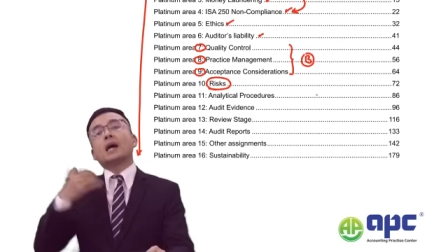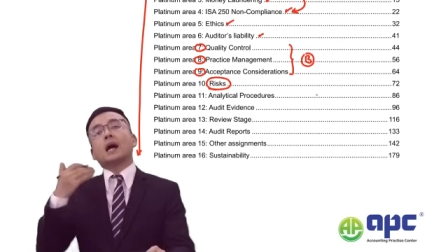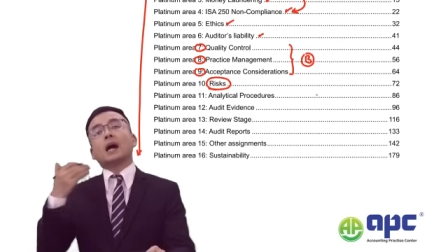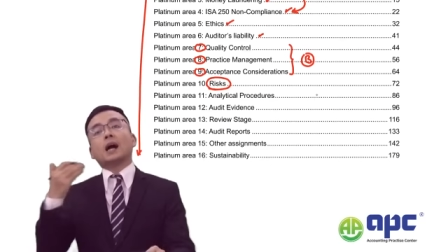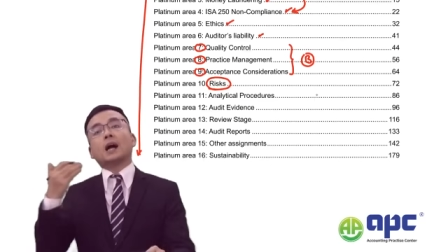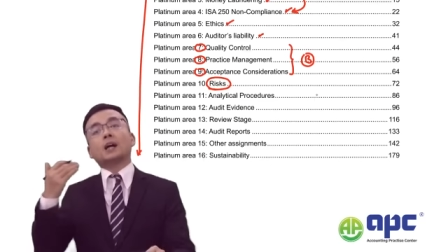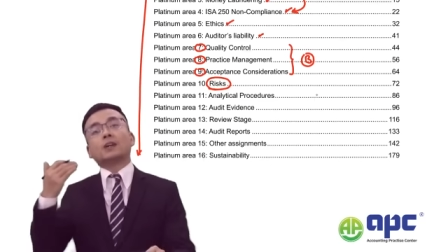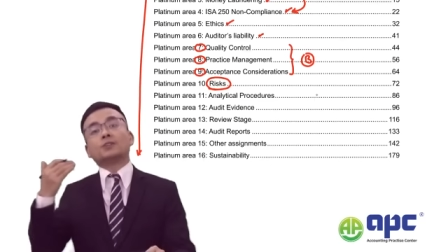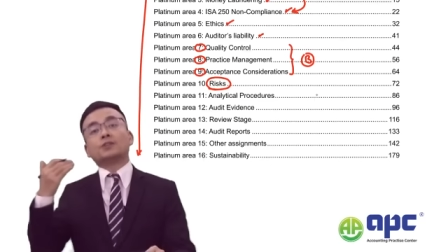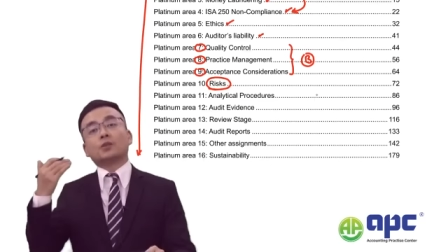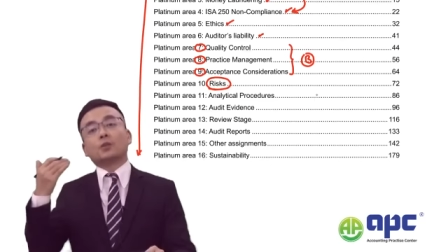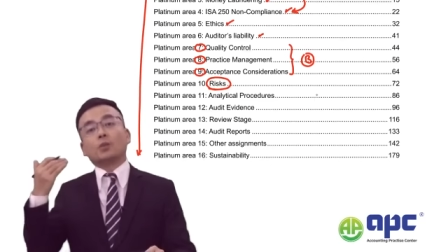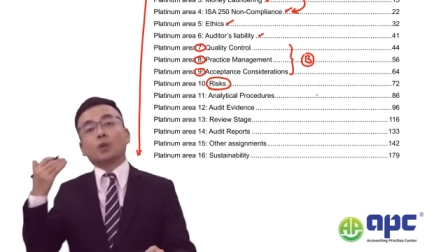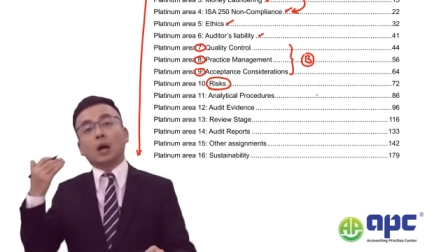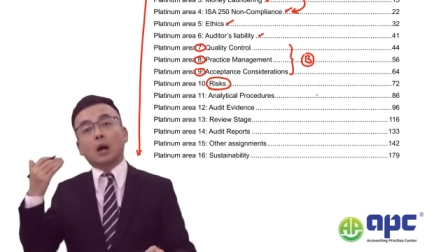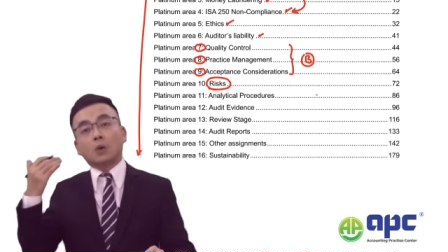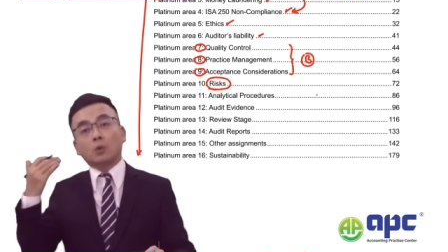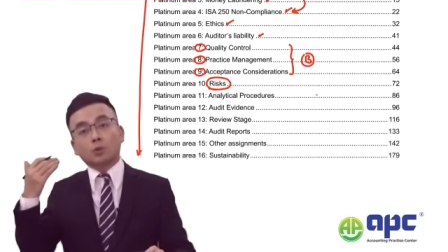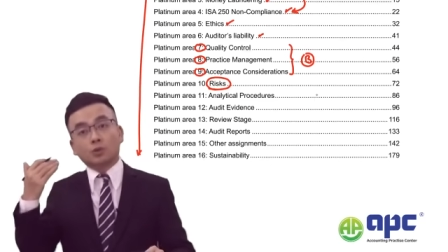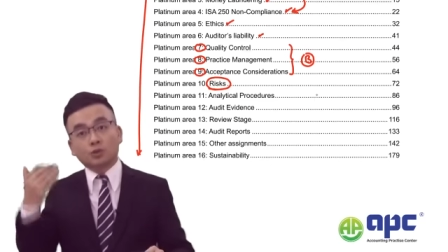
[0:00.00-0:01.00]
and
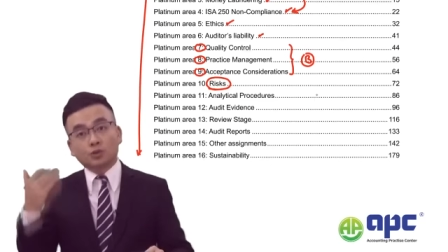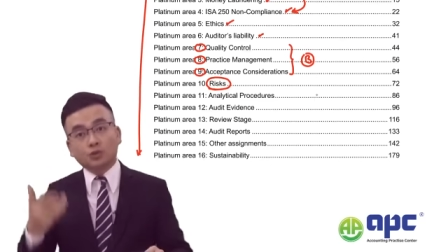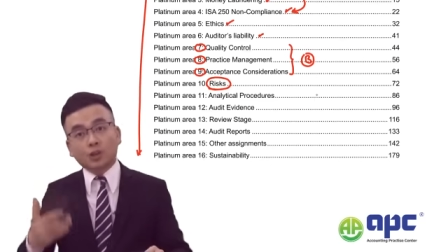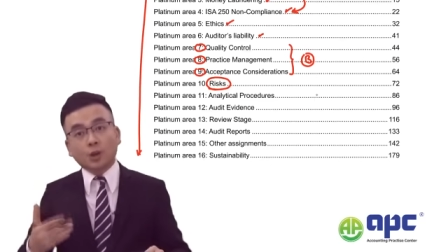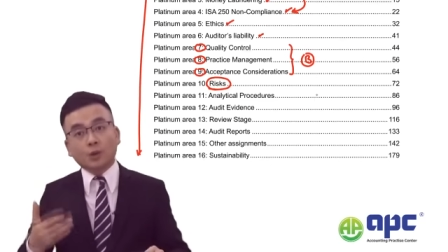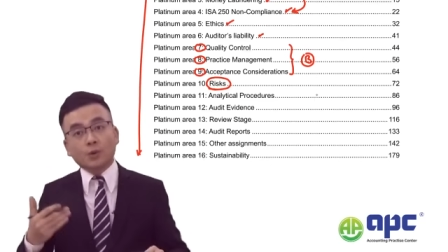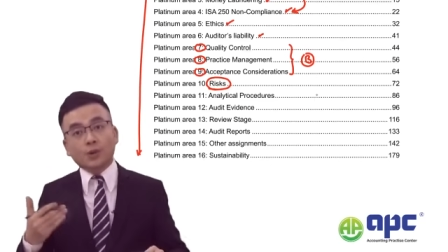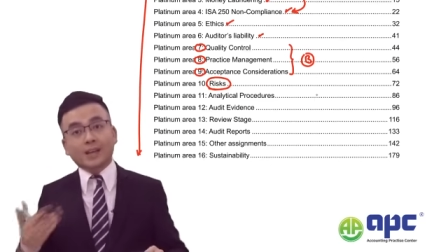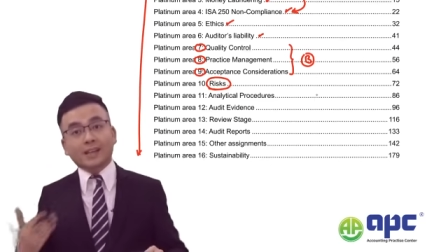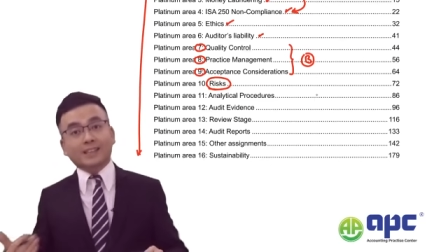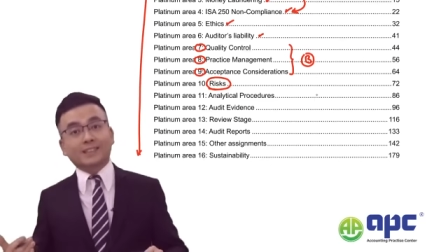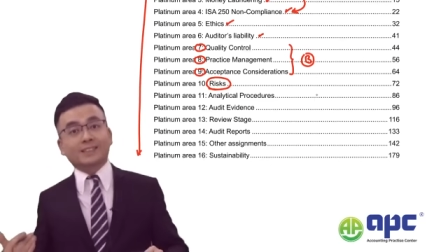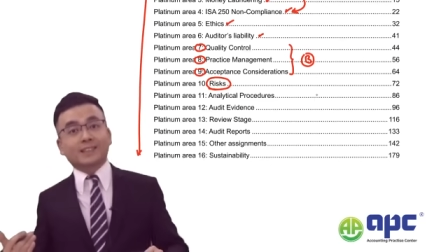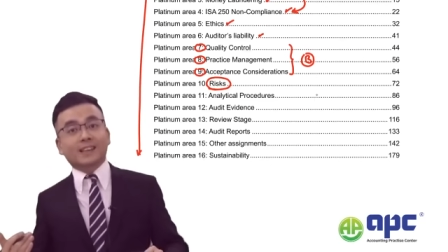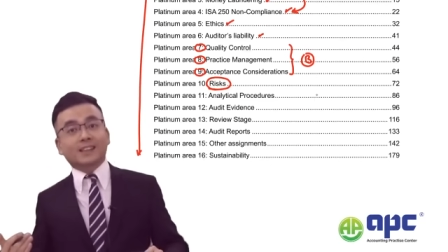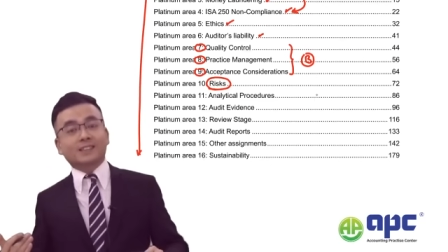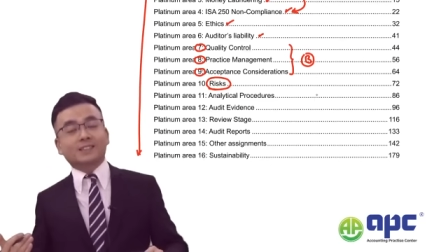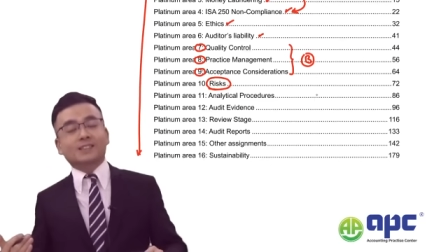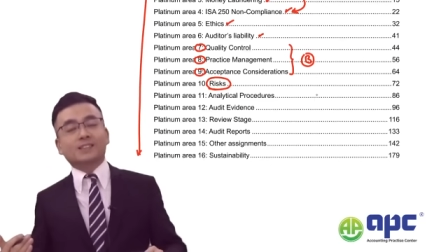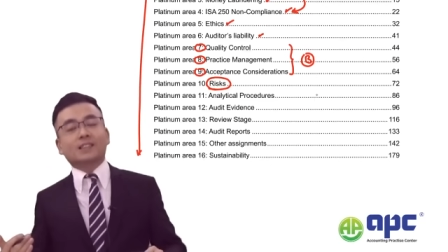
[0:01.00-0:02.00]
I will show you
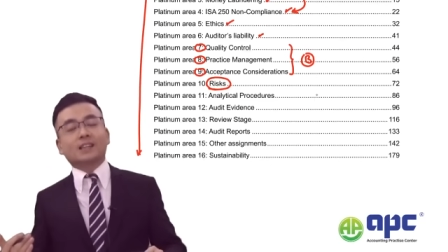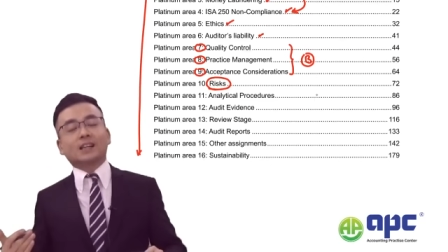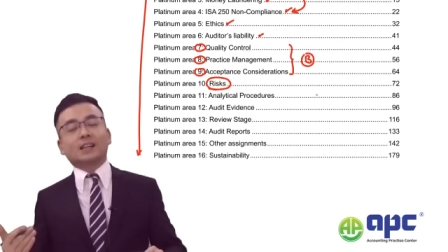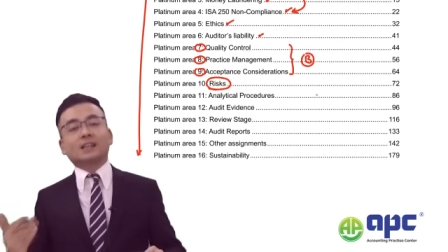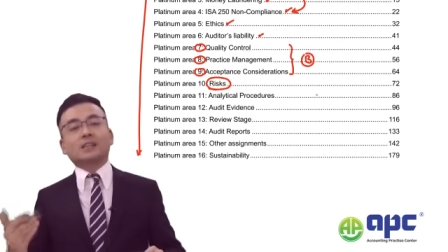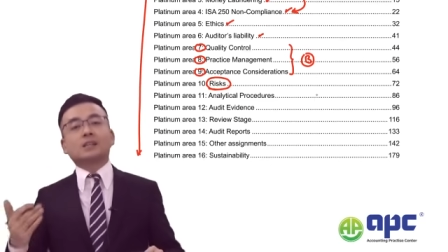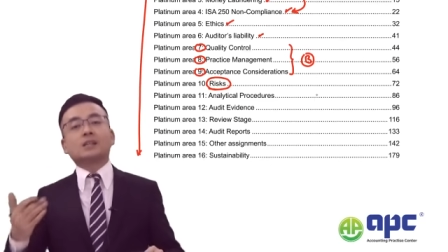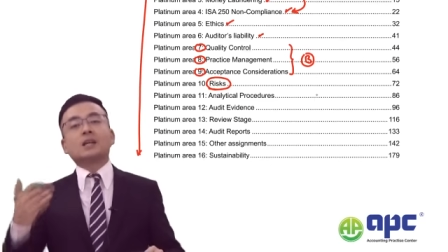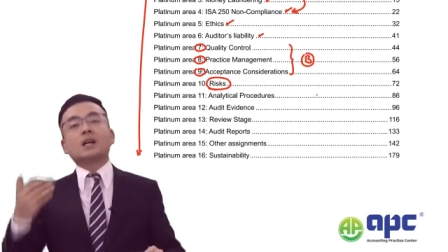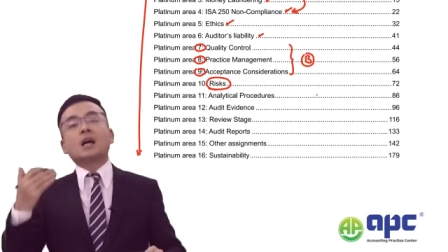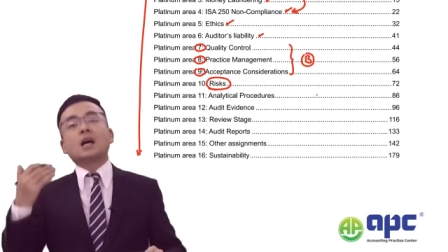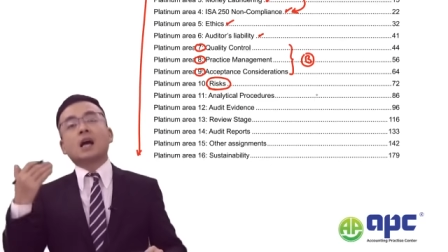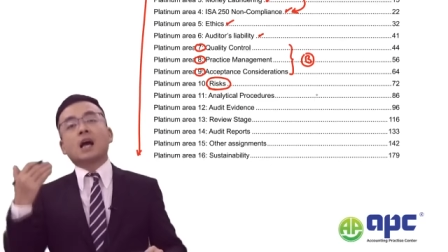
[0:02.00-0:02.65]
exactly